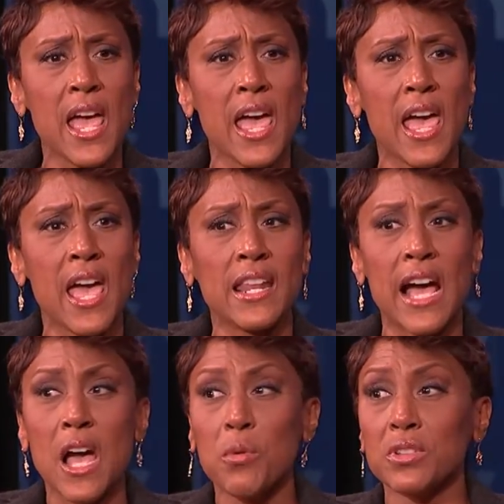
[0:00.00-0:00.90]
And
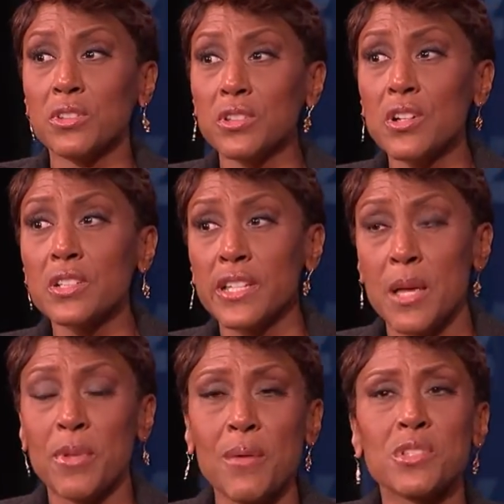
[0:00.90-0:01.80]
I would look to him,
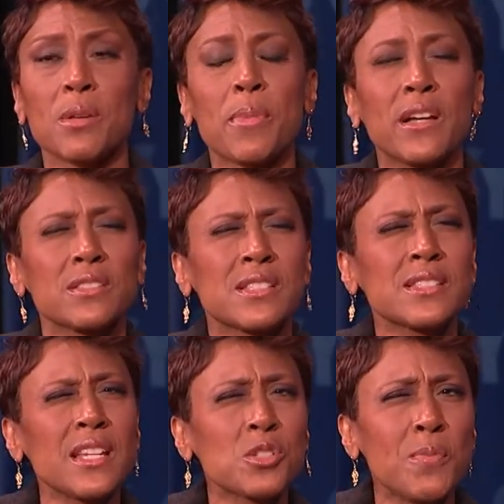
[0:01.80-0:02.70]
and he was about
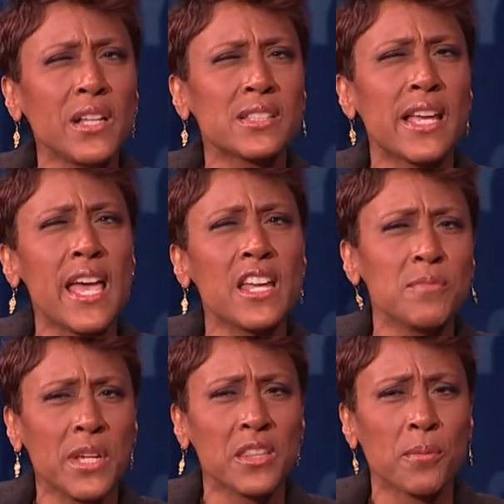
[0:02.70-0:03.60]
6 months ahead of
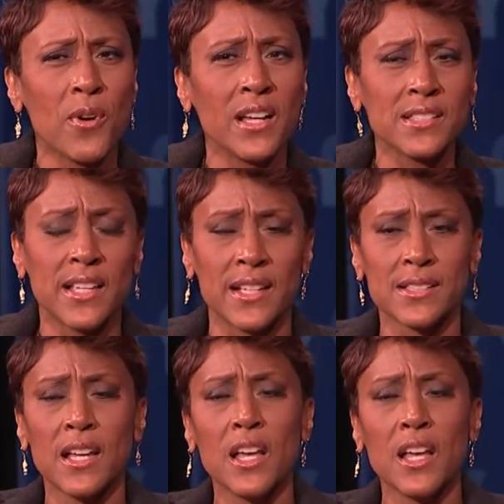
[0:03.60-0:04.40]
me in the process.